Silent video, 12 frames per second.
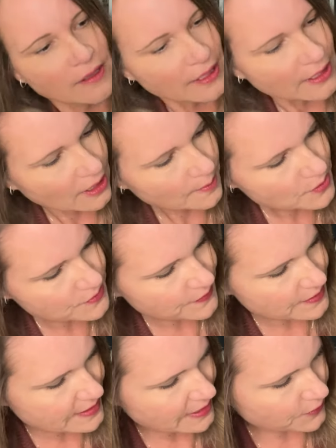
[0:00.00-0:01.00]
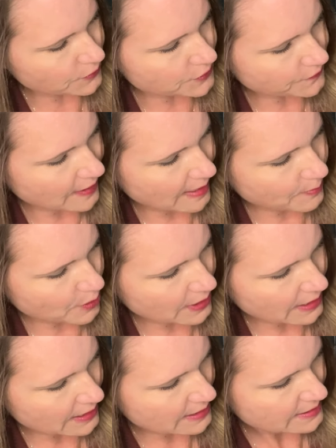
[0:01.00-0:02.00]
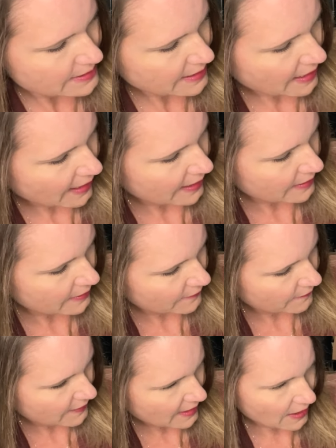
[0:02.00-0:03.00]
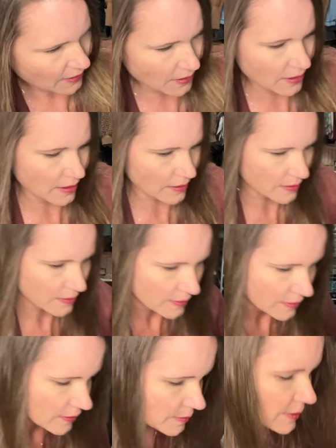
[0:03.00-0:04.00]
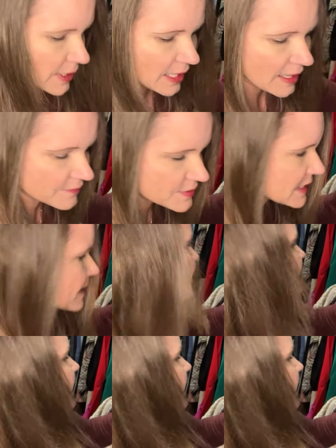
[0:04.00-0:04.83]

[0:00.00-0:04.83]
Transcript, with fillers: It almost feels like there's fabric inside of there. I'm going to have to get my